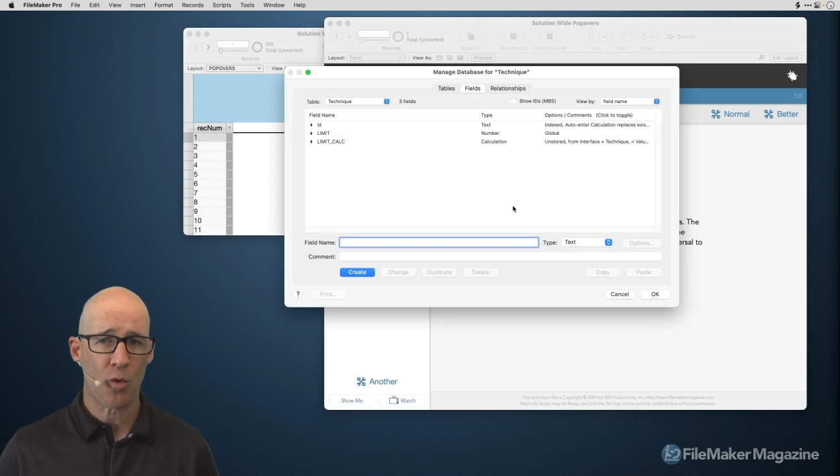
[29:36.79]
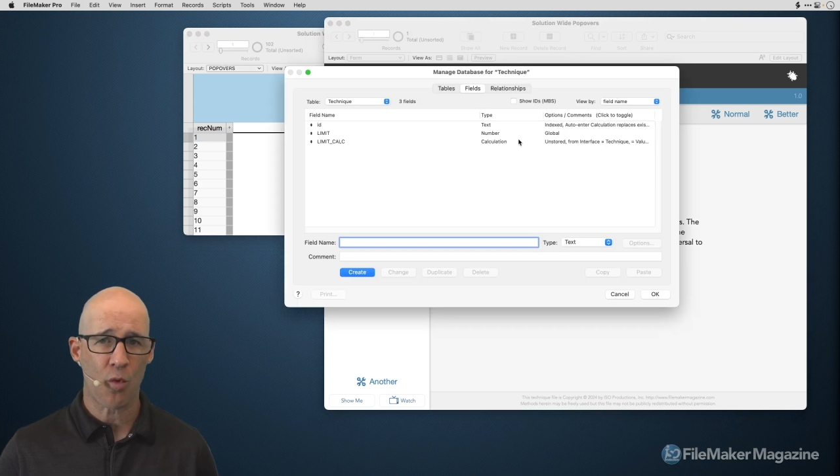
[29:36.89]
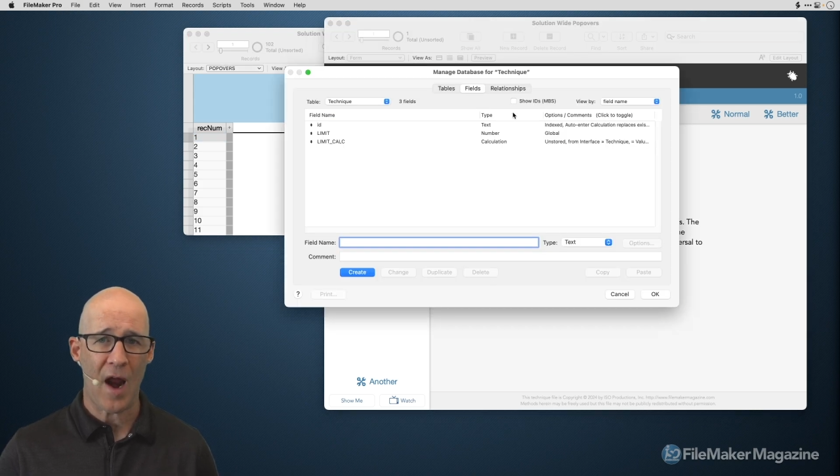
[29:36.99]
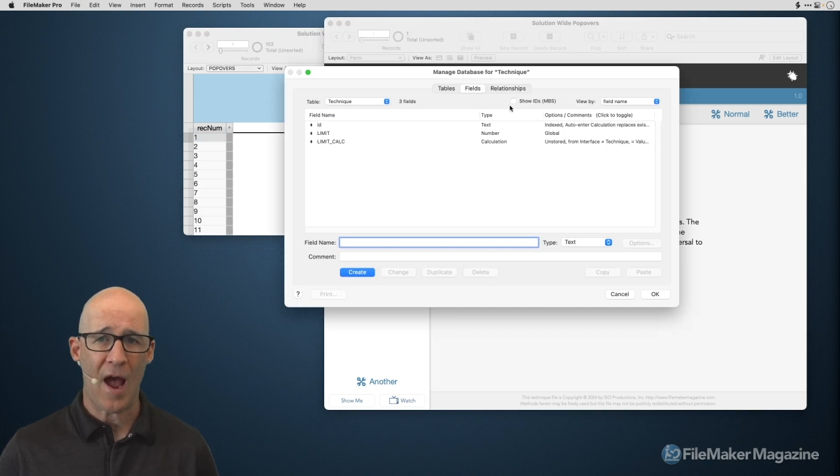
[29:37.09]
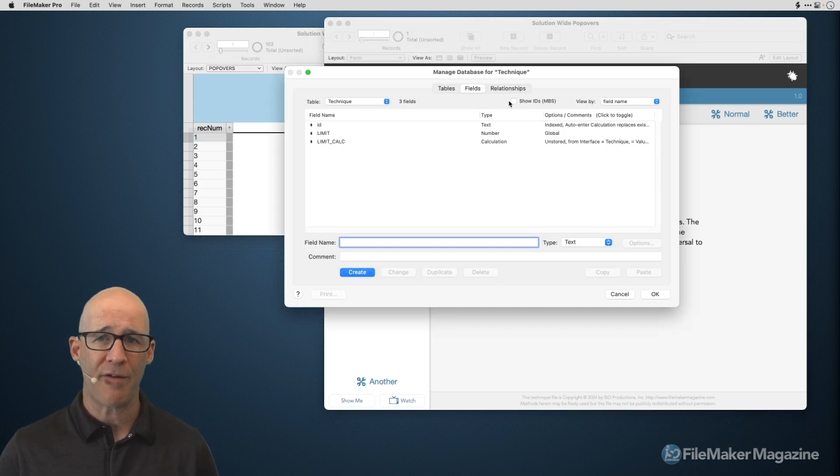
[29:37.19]

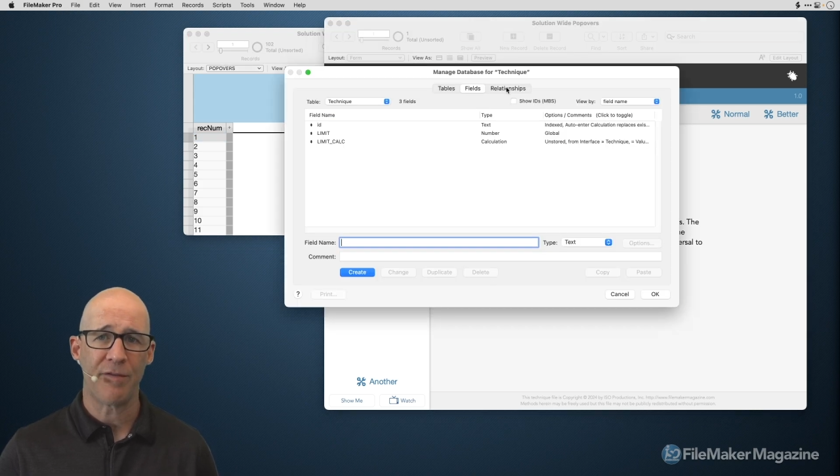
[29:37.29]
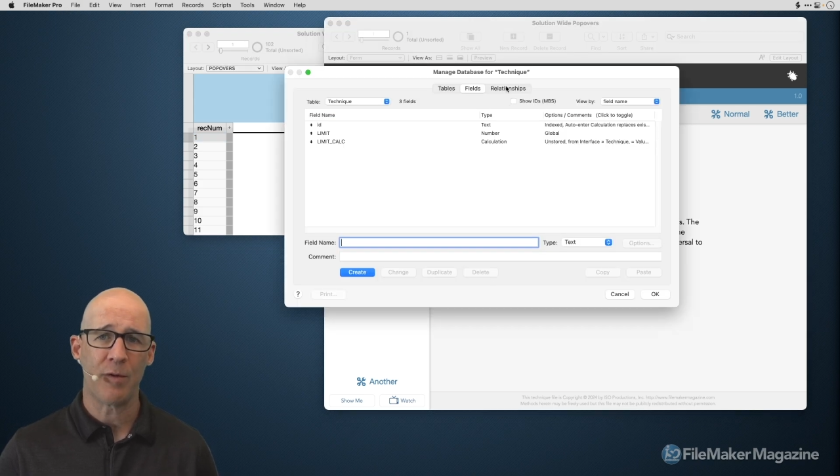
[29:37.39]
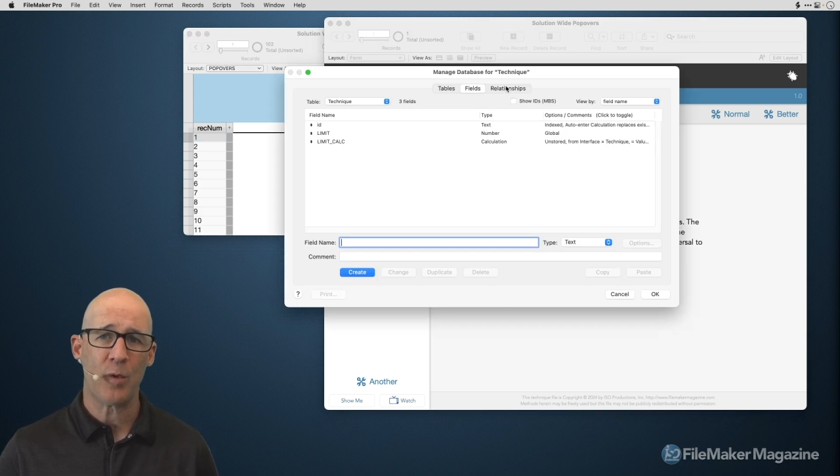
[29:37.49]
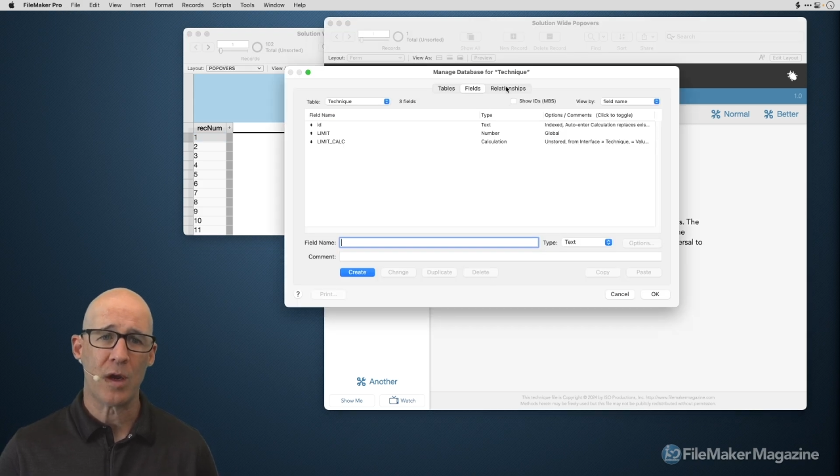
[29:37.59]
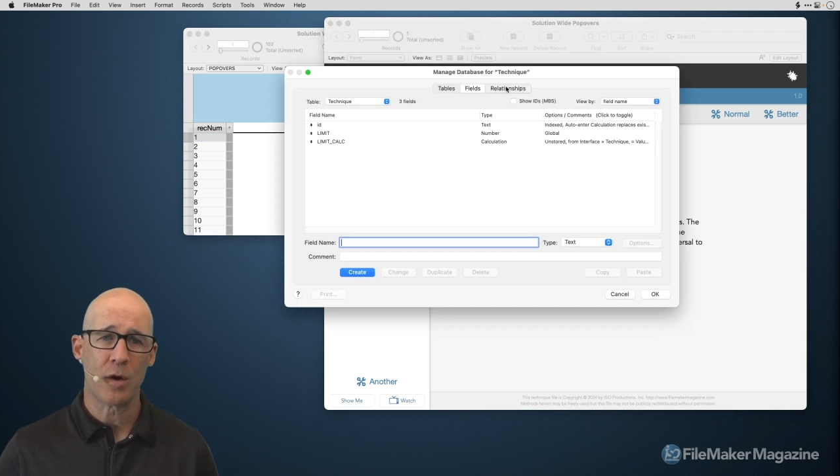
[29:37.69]
graph
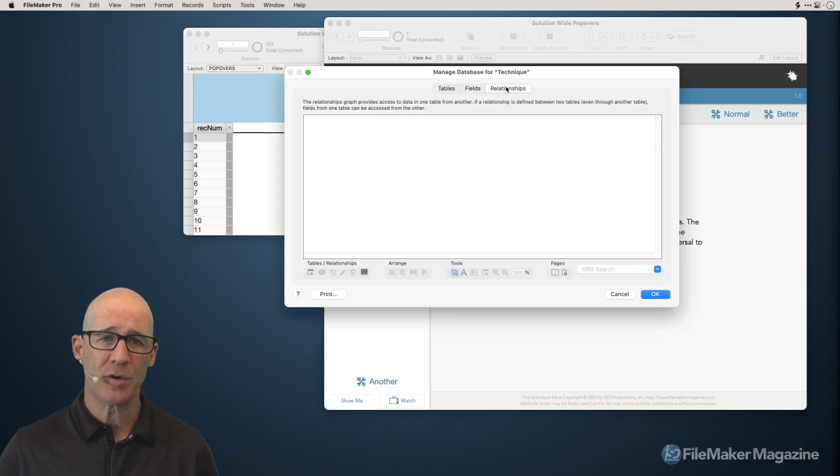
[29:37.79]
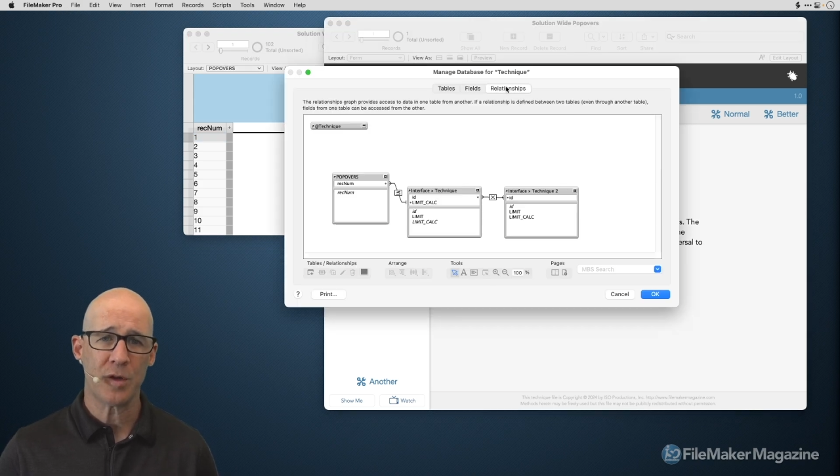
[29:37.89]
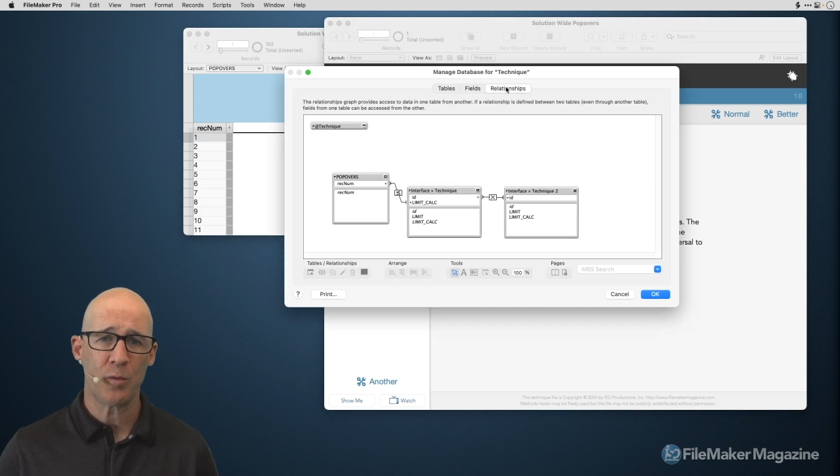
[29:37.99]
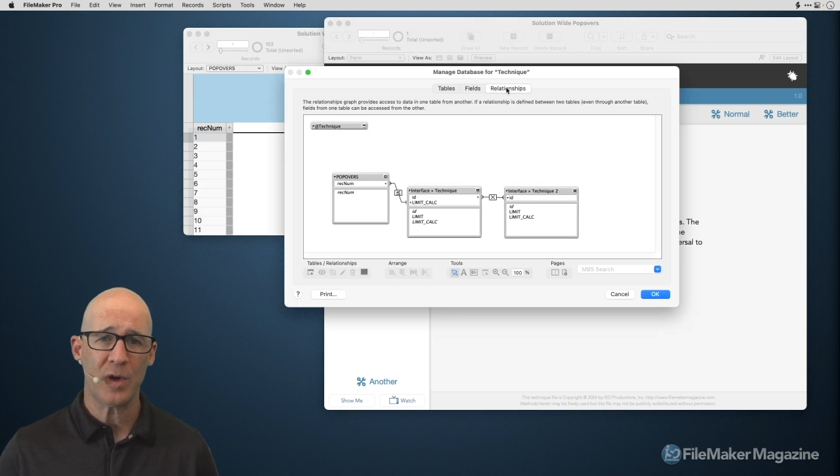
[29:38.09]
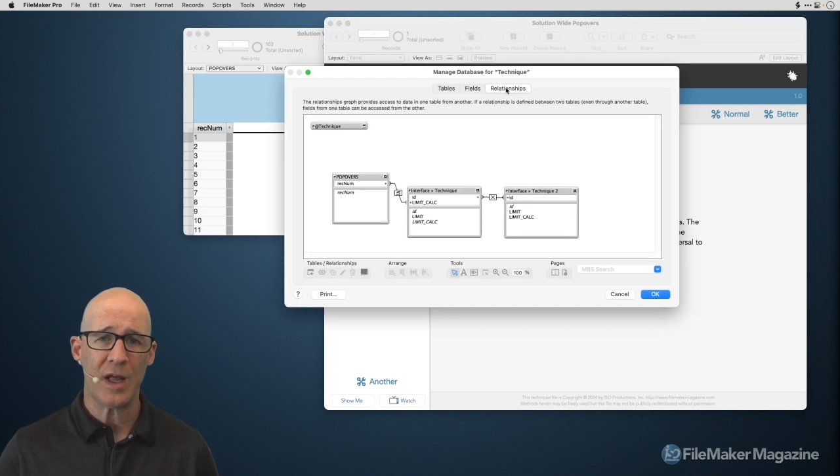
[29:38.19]
and we go to
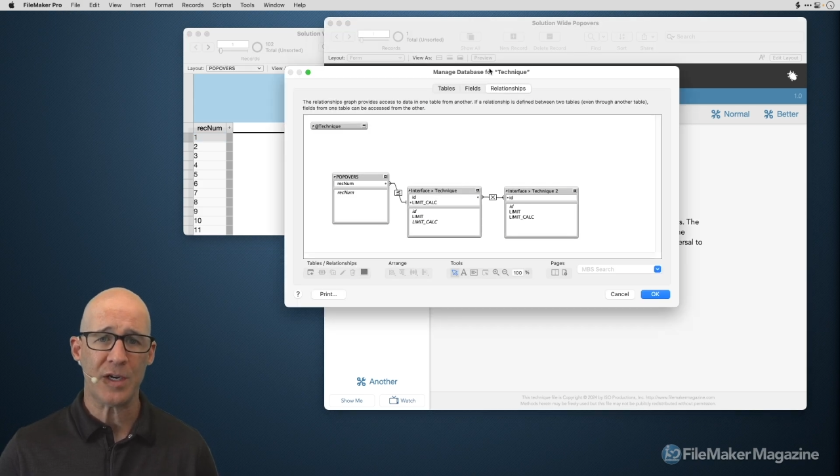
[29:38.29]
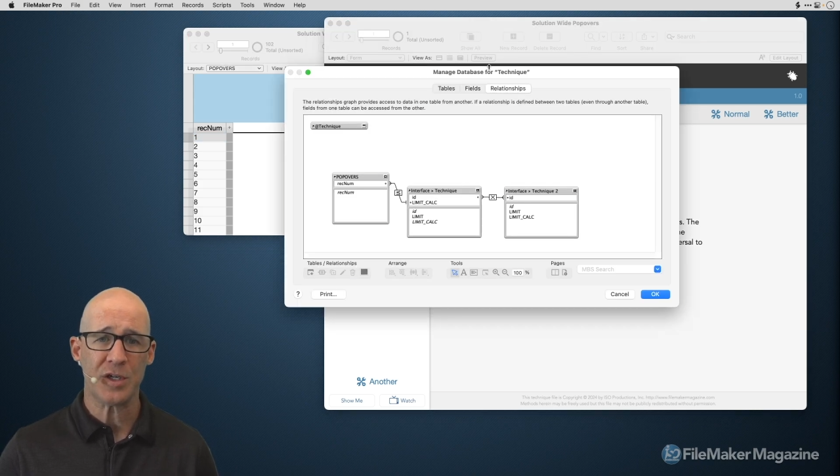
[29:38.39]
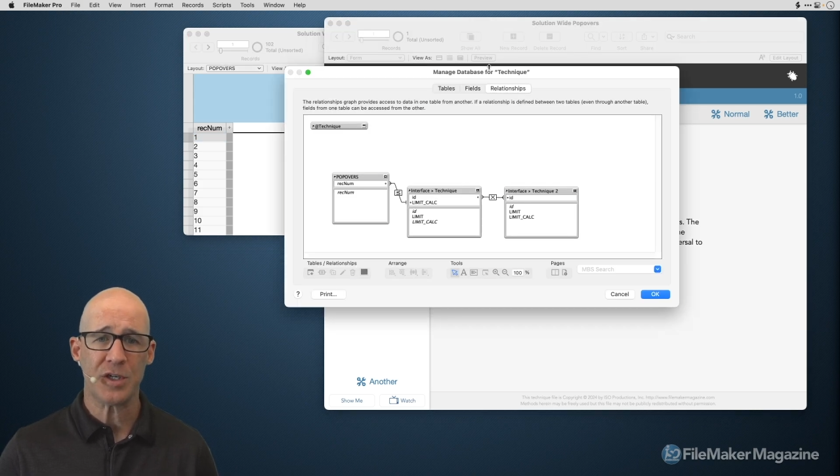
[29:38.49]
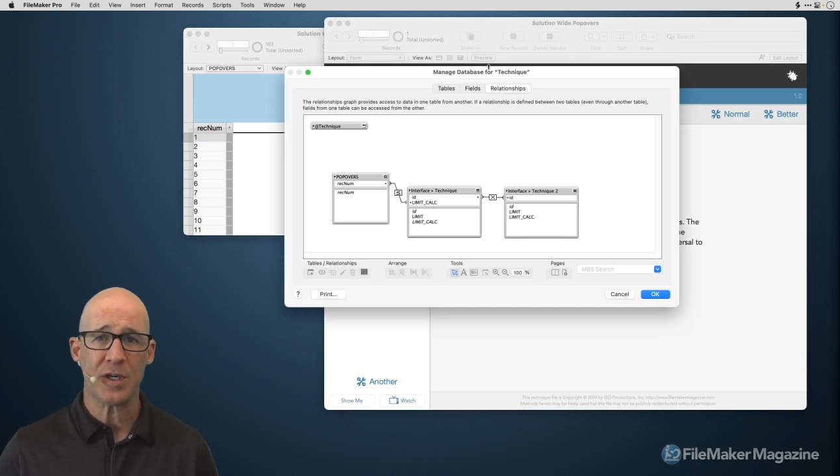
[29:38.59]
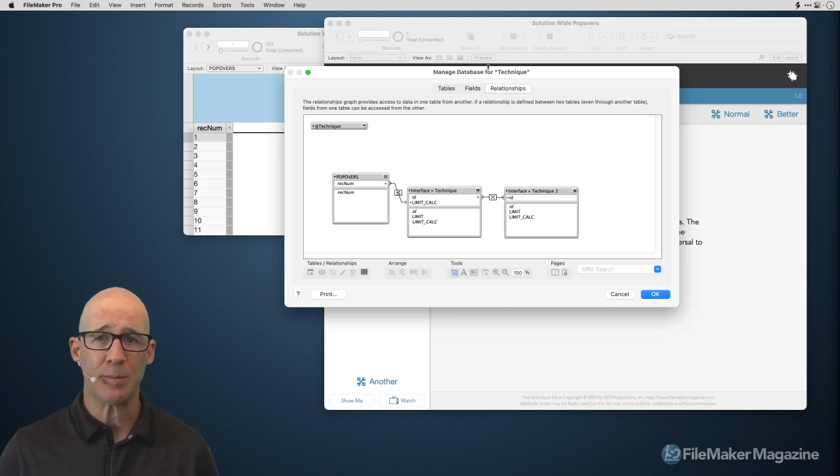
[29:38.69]
the
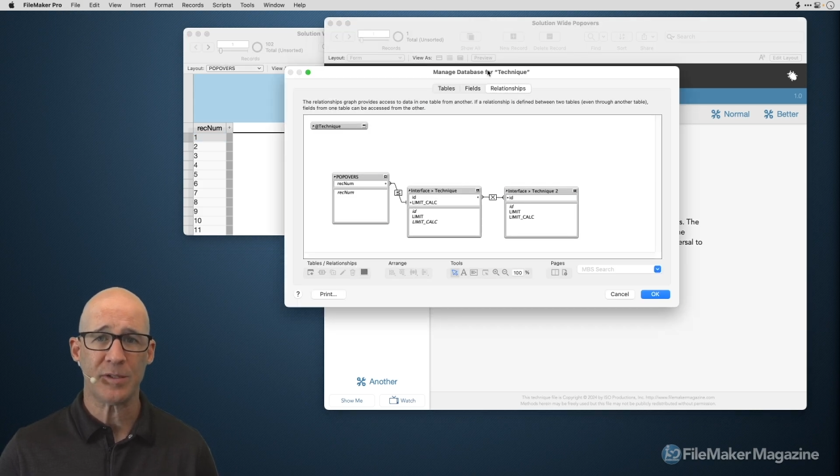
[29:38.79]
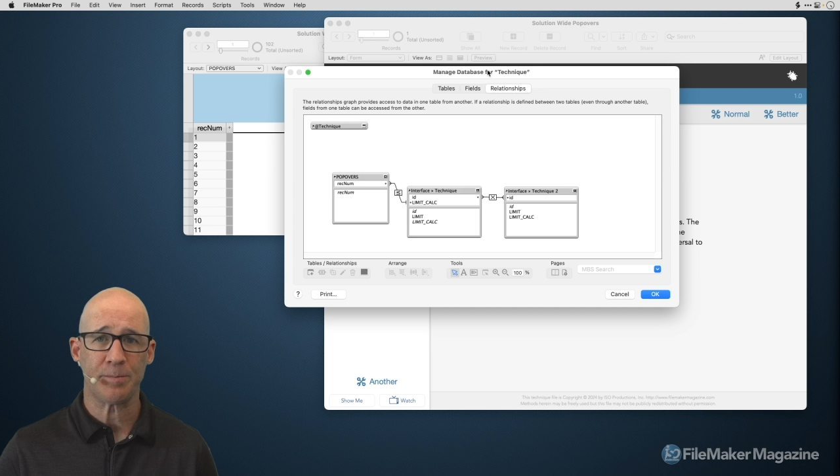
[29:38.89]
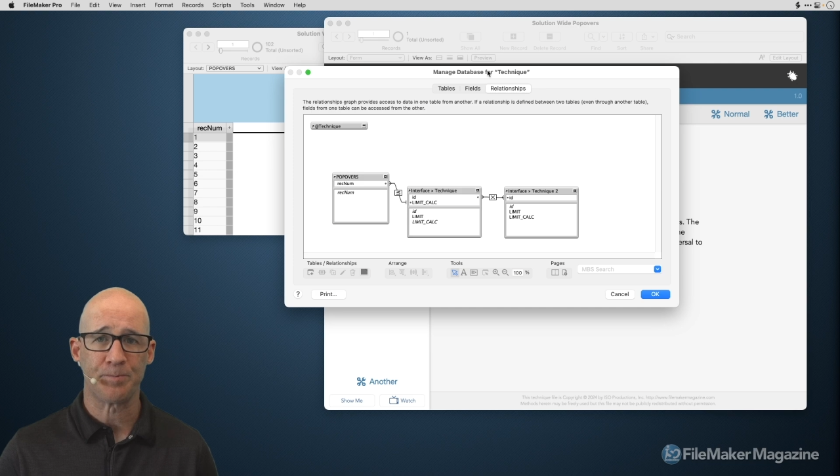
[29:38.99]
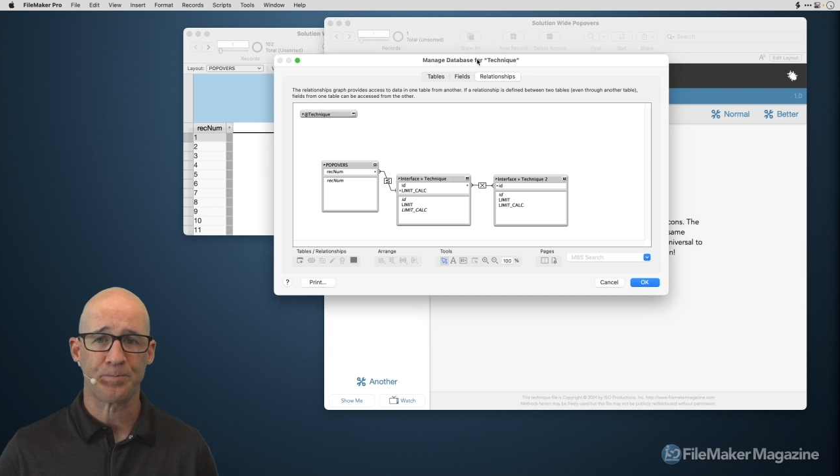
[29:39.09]
relationships,